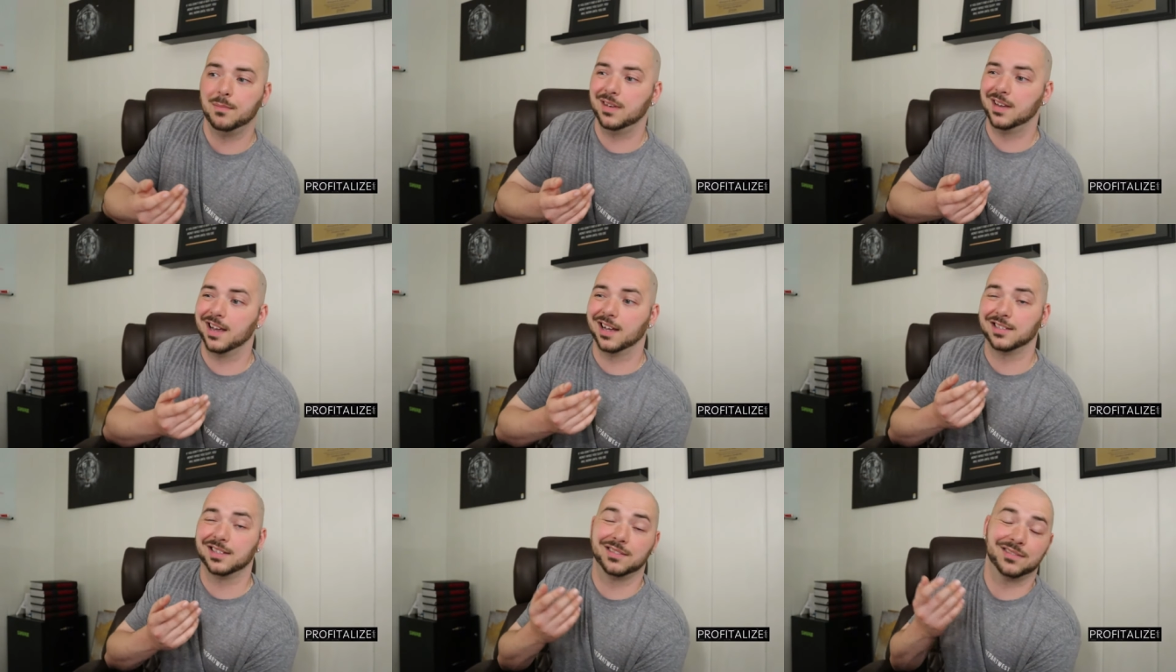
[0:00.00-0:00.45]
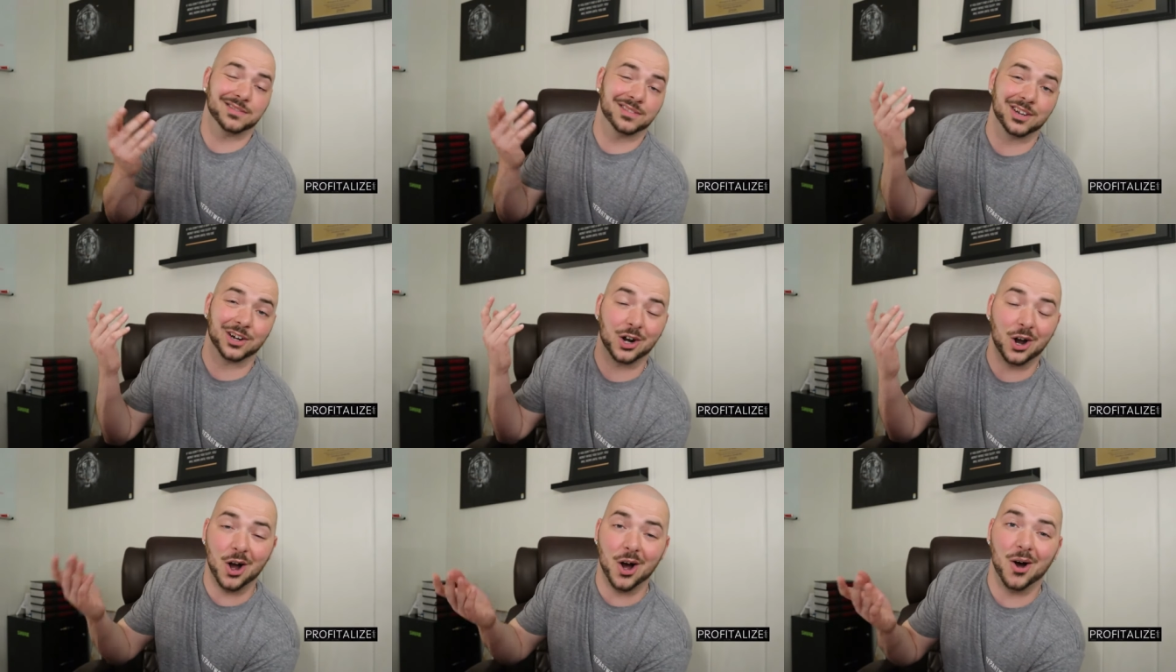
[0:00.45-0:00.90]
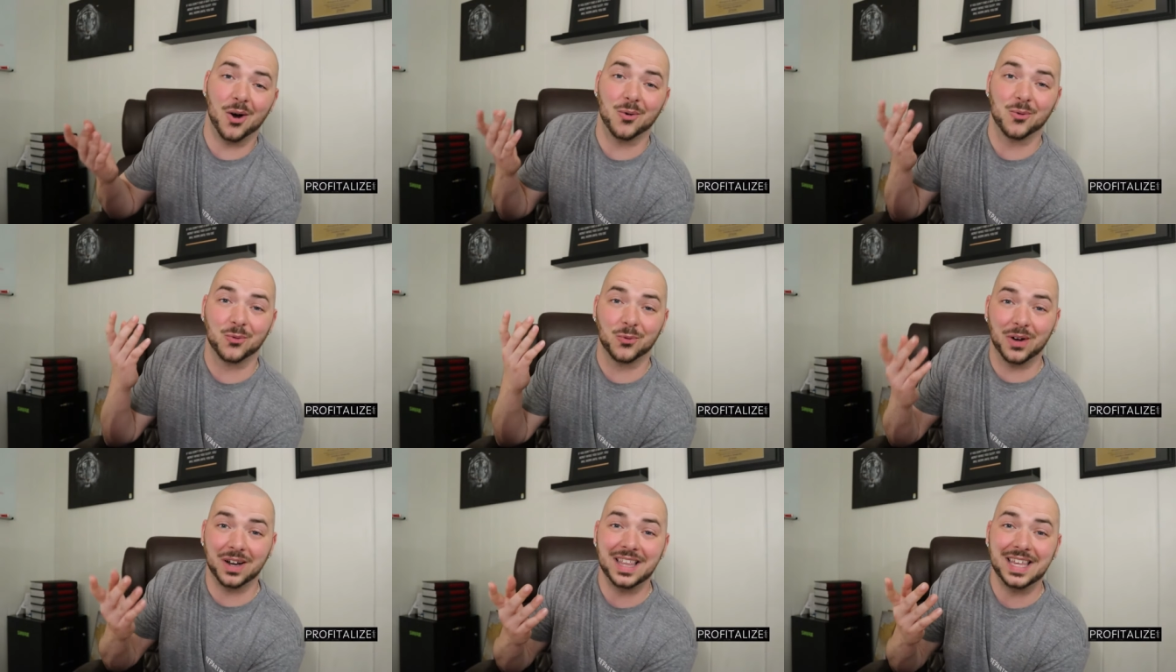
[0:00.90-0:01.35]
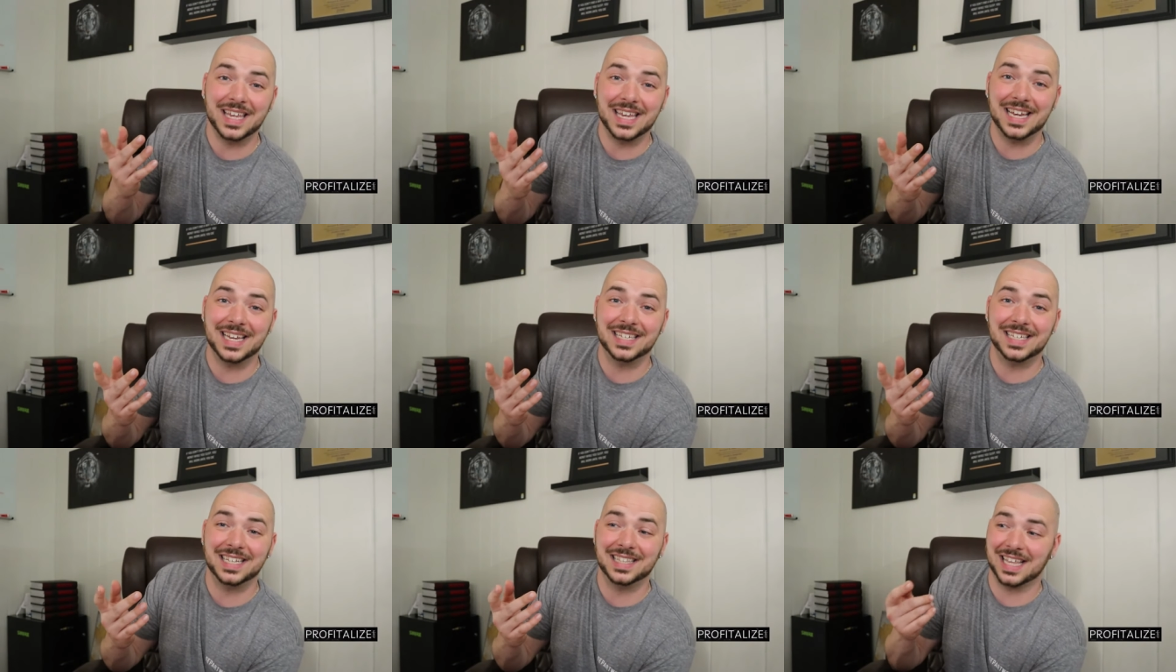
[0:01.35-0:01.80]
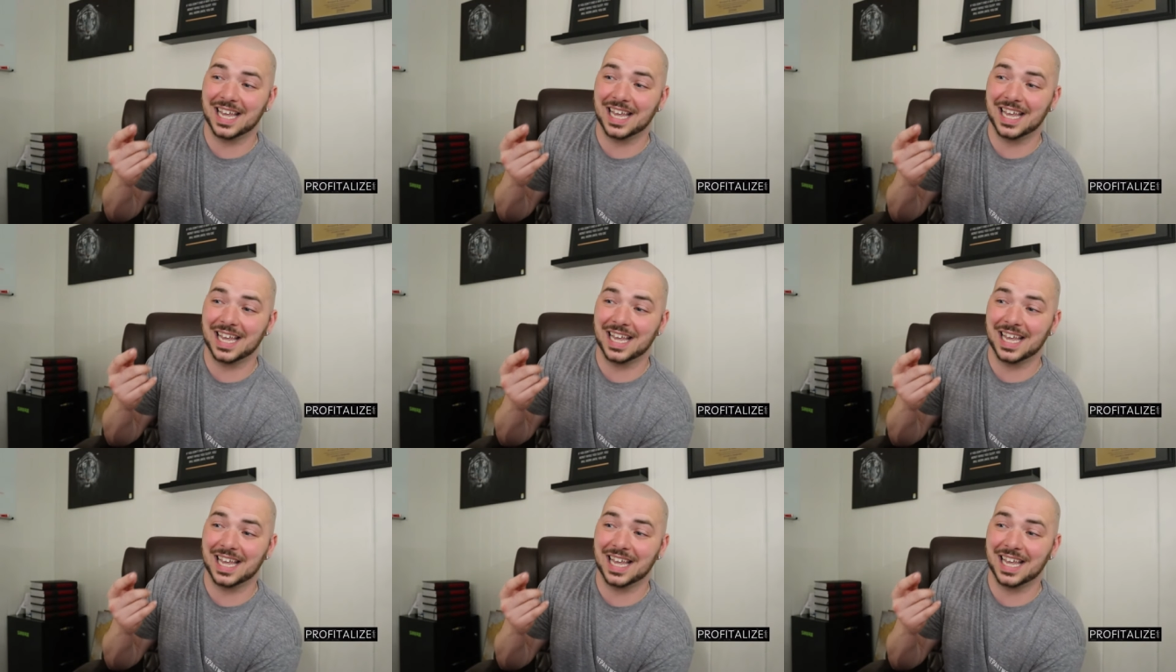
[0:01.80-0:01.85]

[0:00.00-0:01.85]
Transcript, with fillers: because they're all really easy.